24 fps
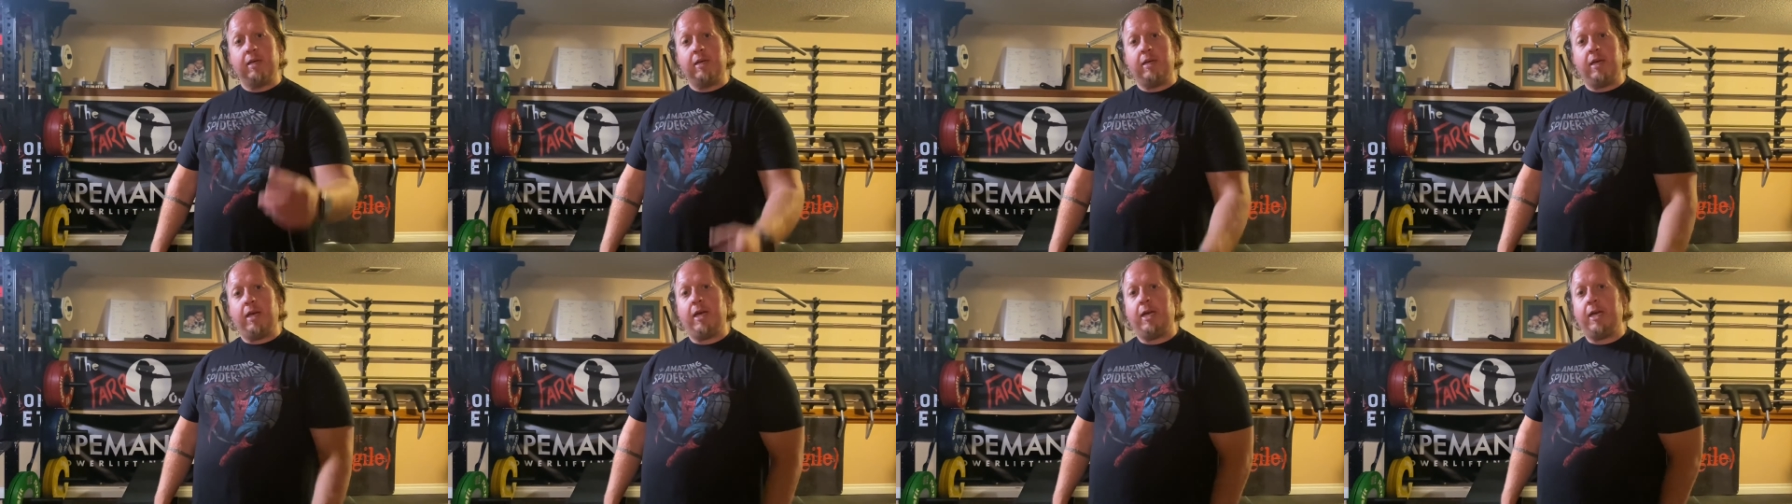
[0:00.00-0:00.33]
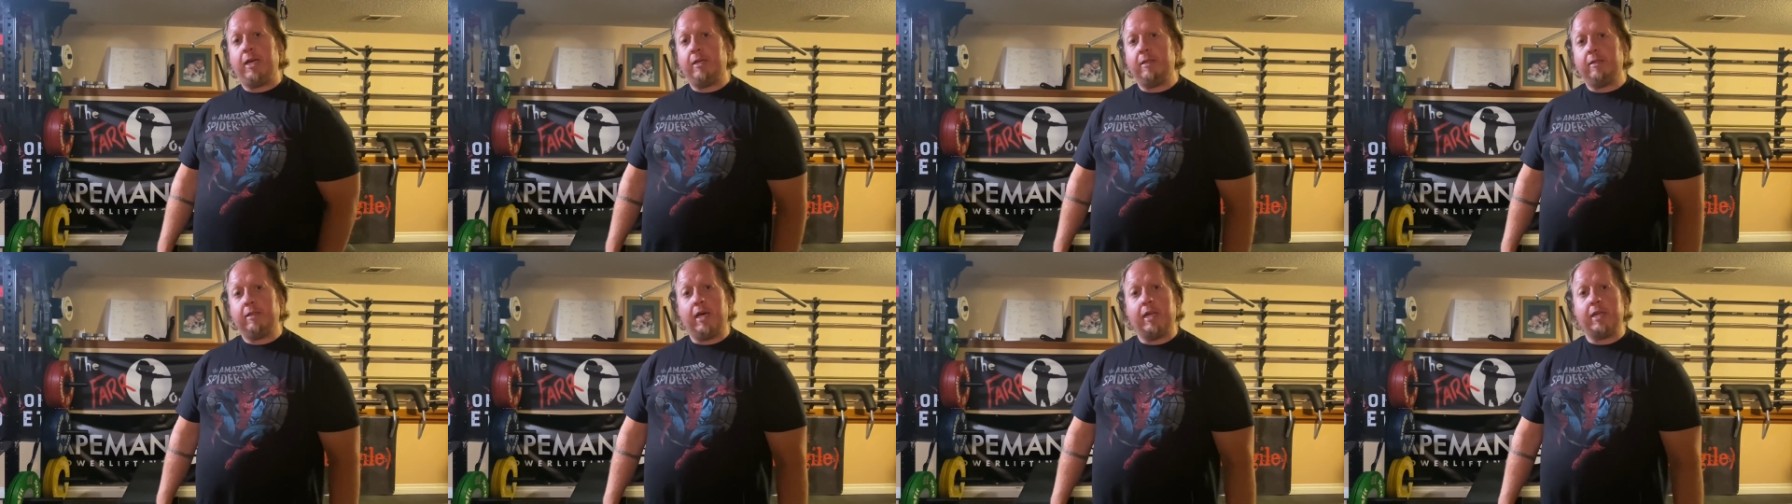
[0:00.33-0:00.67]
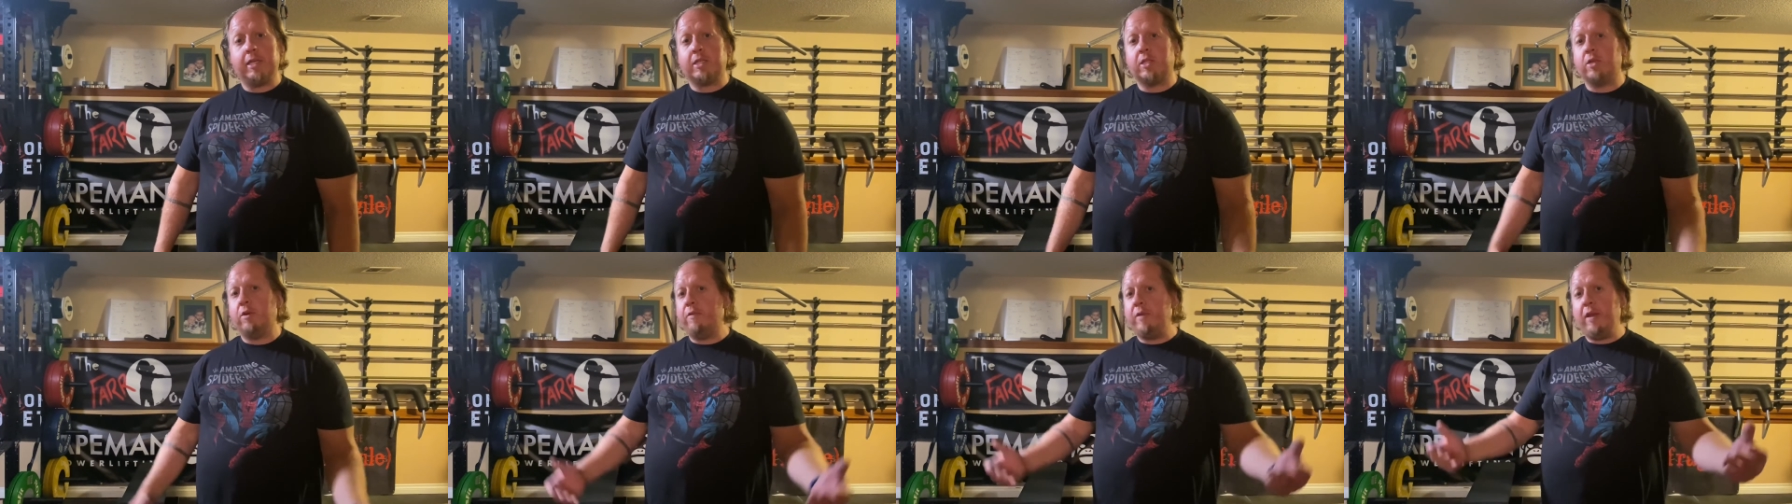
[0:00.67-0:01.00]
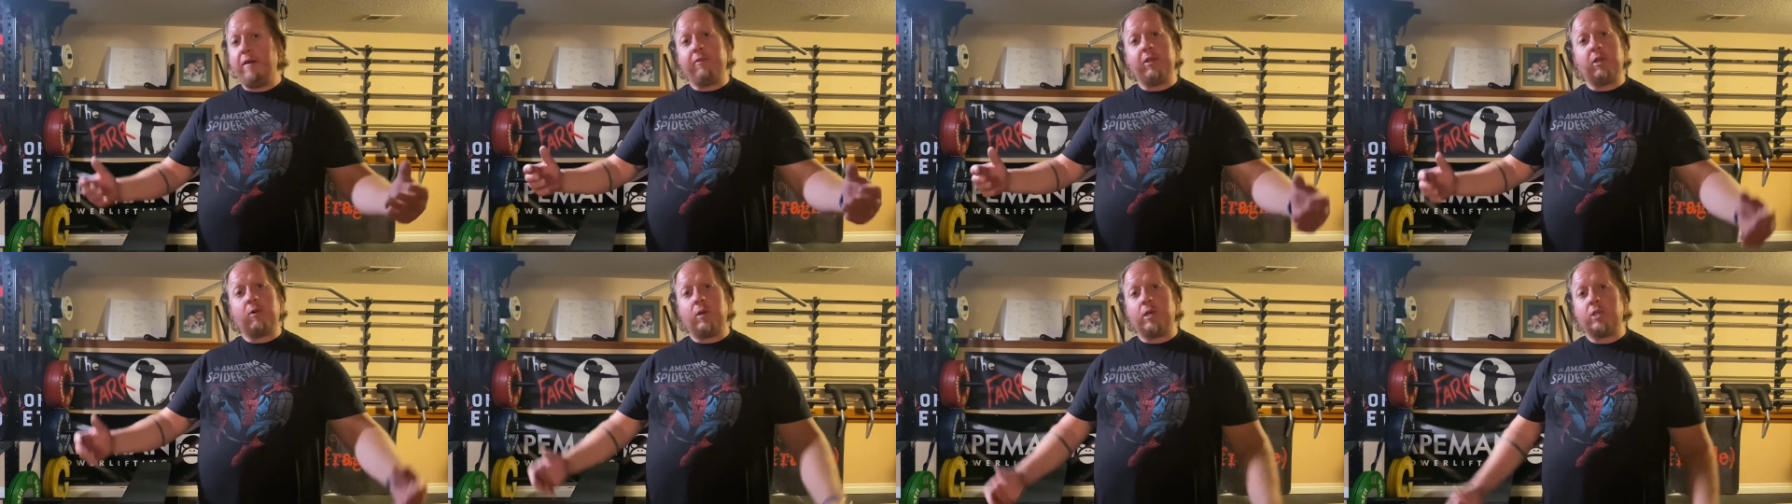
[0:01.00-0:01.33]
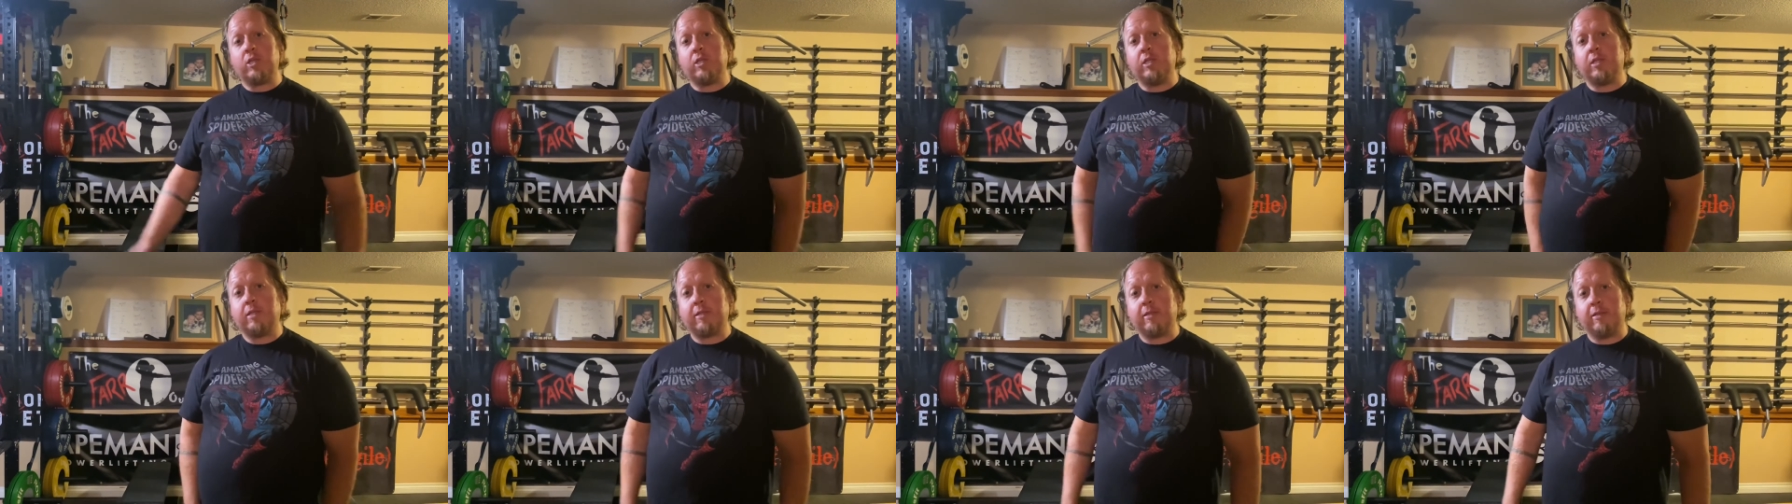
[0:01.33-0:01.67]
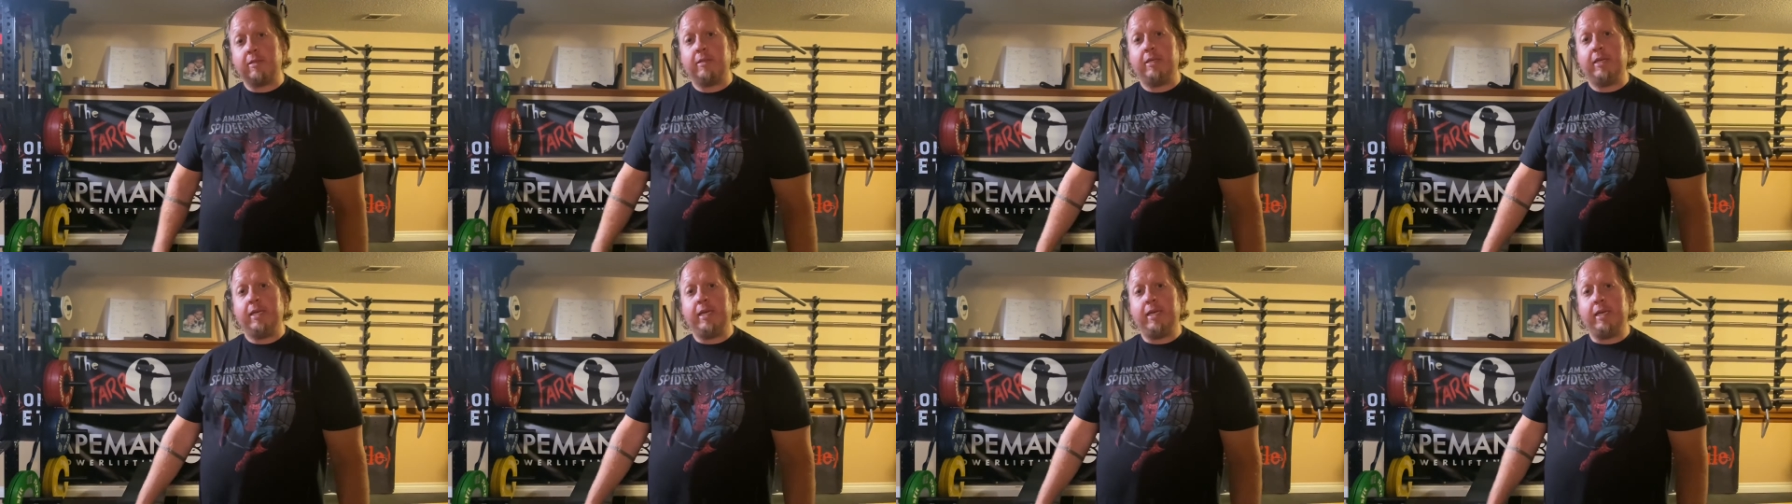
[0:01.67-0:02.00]
Let us know if you have any
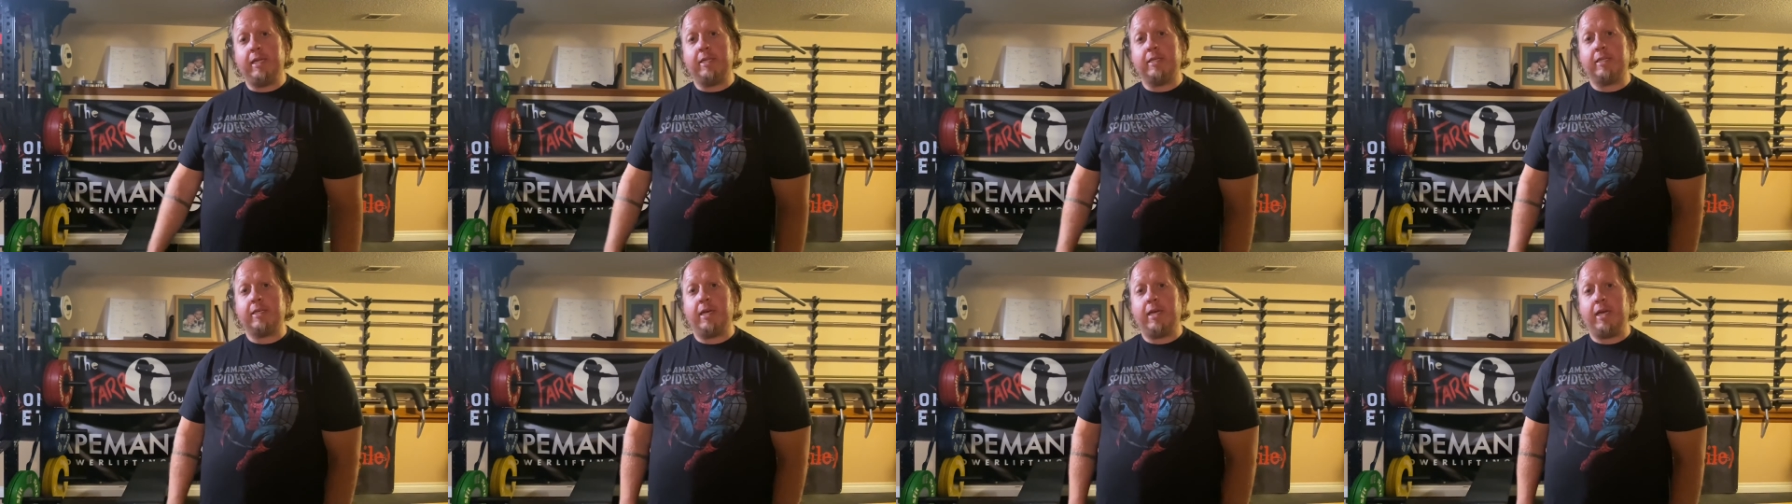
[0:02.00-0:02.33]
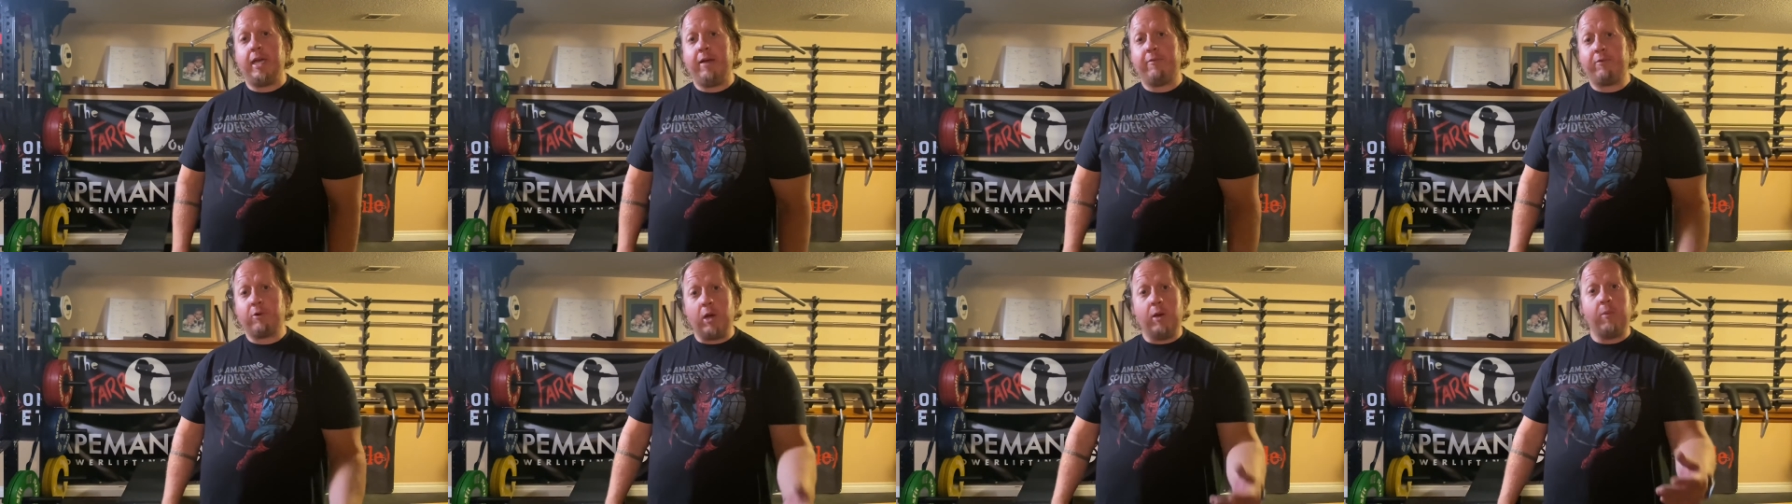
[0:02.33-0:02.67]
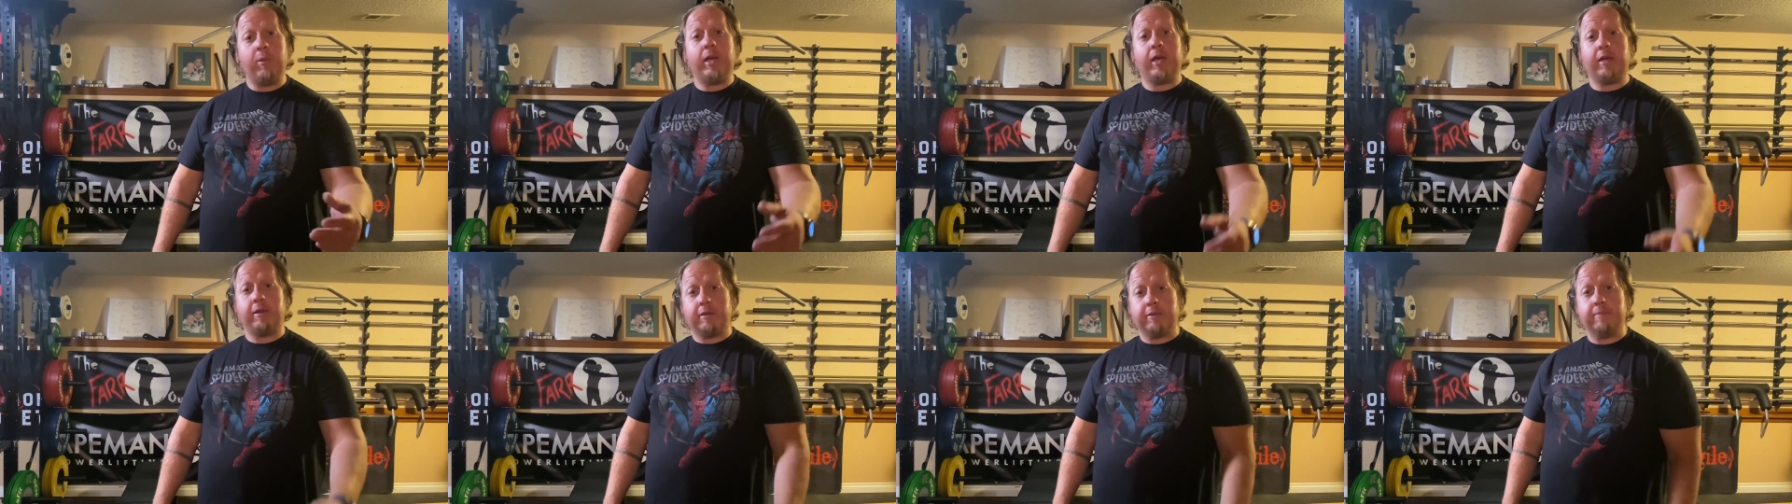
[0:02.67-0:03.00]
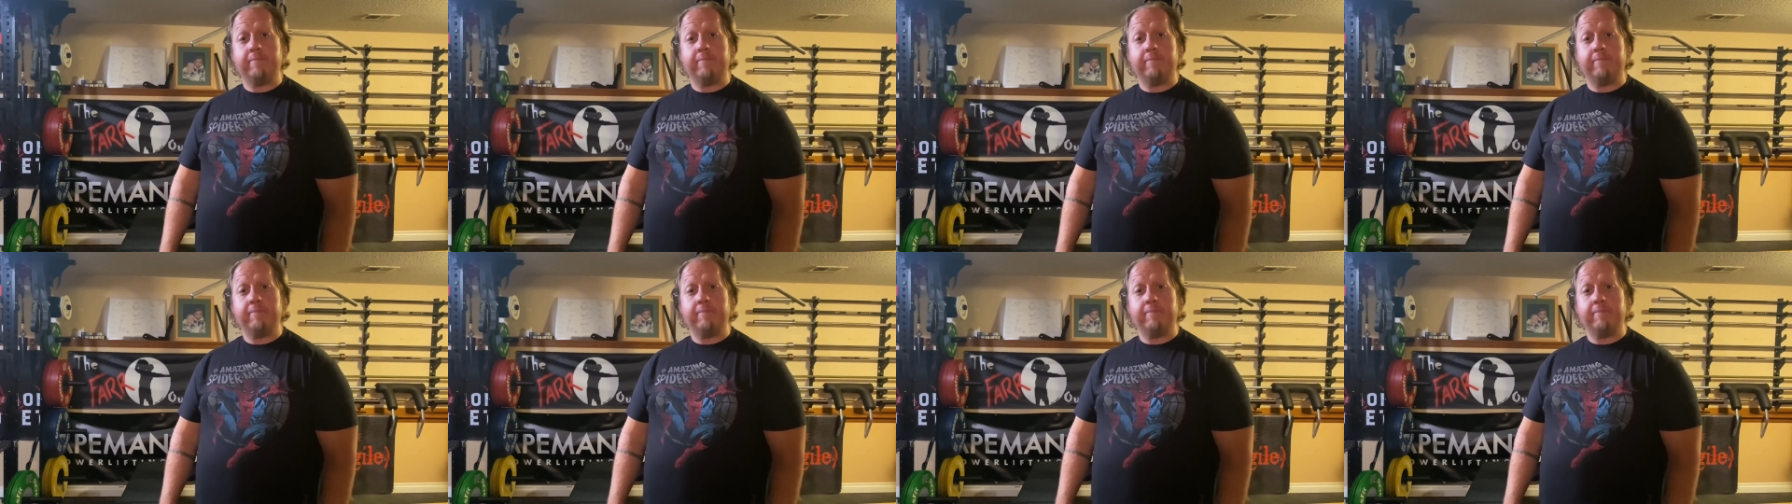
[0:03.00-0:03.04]
questions, and have a great weekend.